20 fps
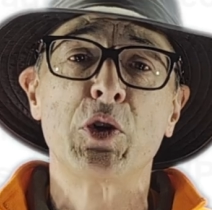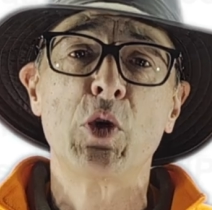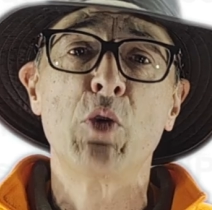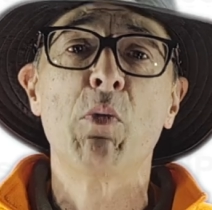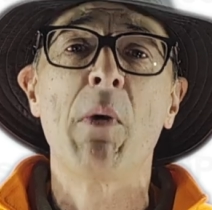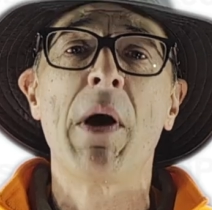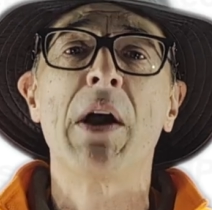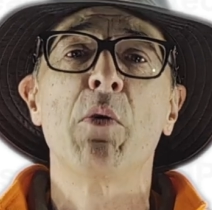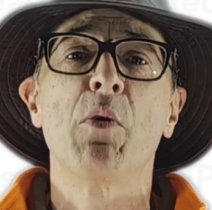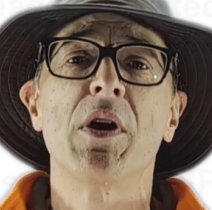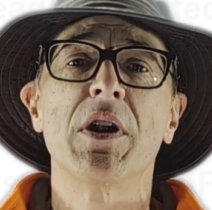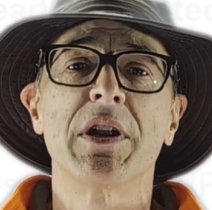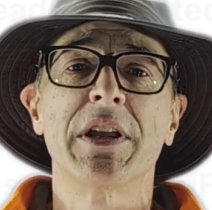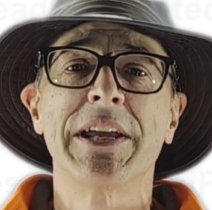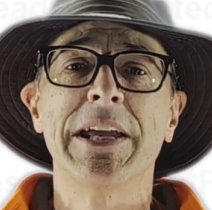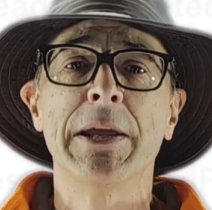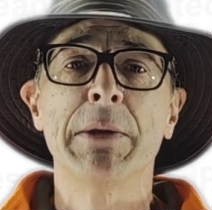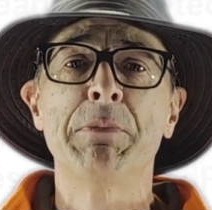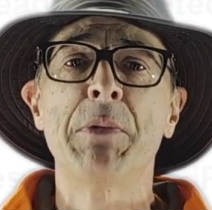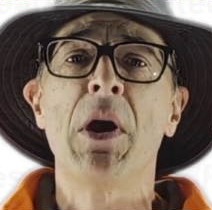so you might want to
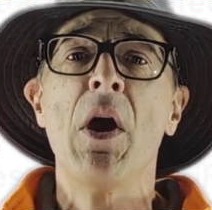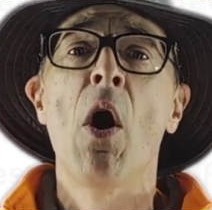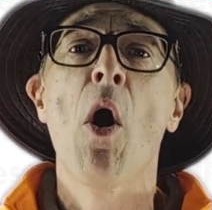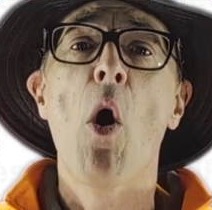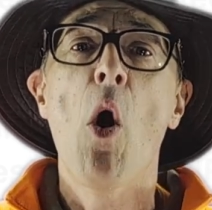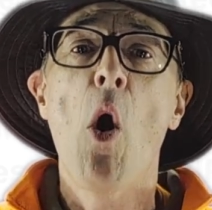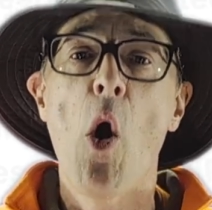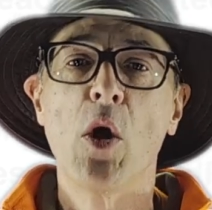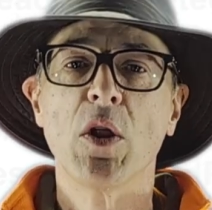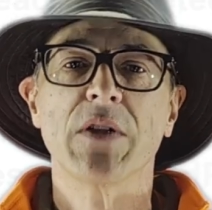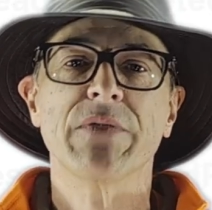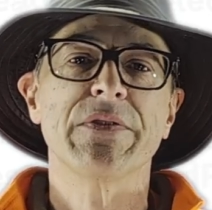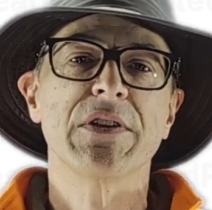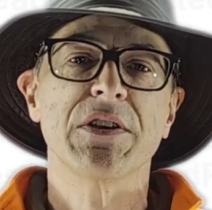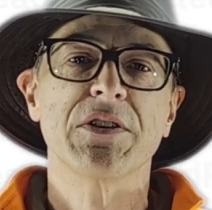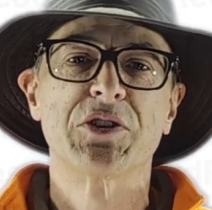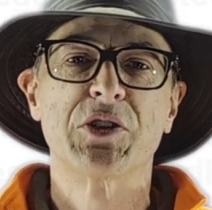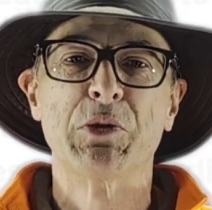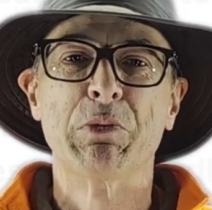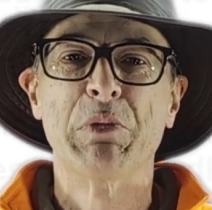keep all of
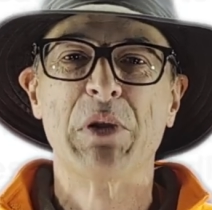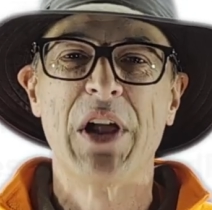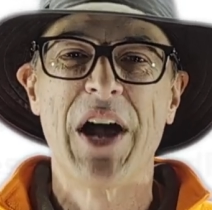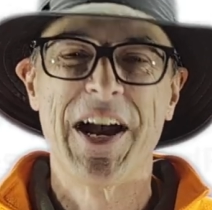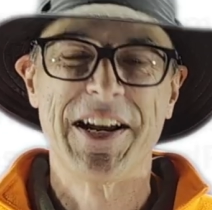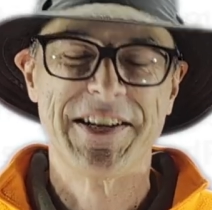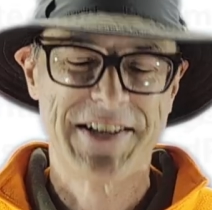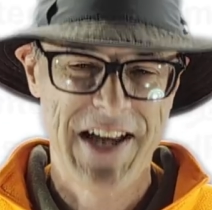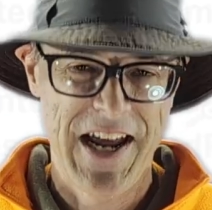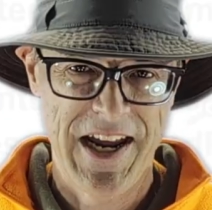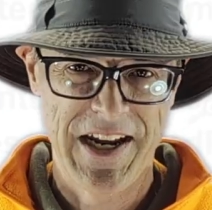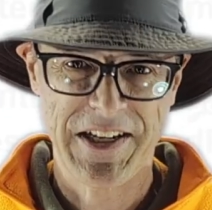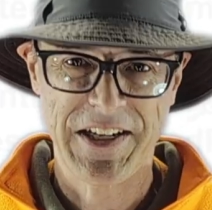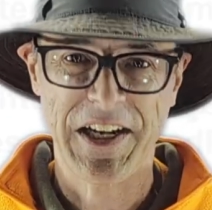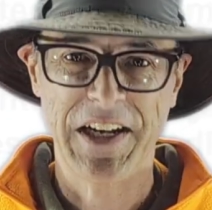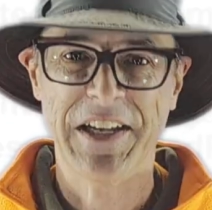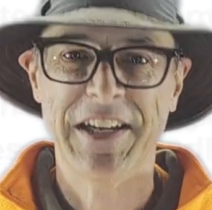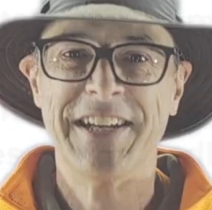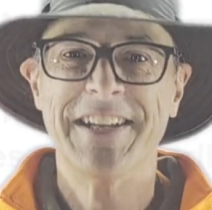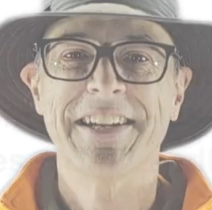these supplies
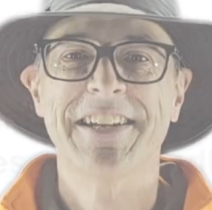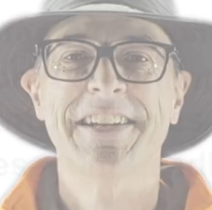handy.